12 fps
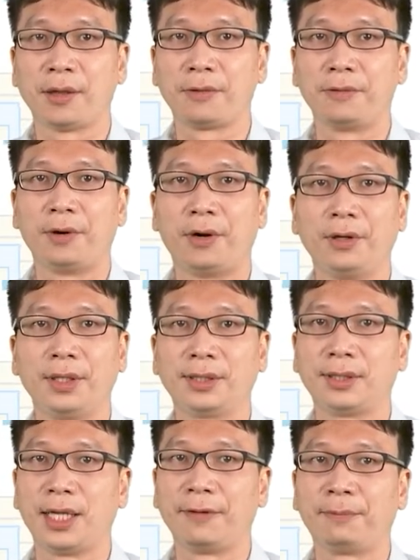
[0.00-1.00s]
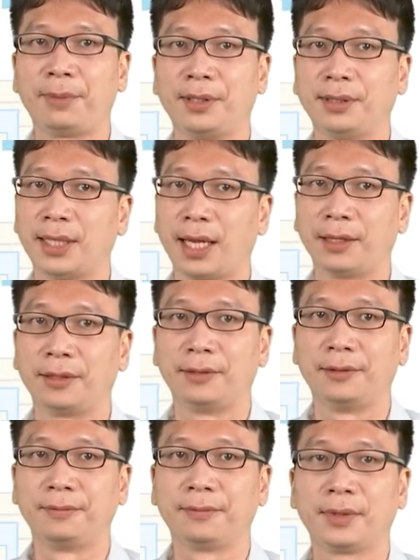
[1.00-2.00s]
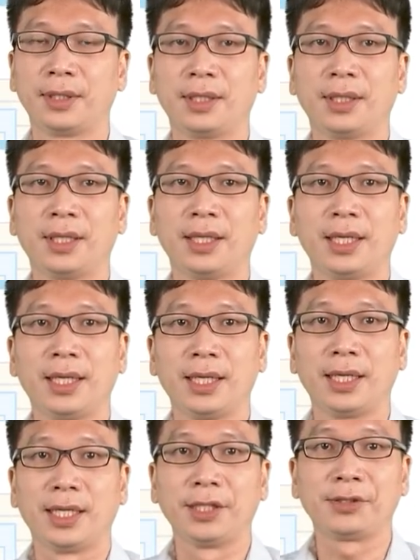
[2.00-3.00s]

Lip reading: through all the slaves per cycle. Each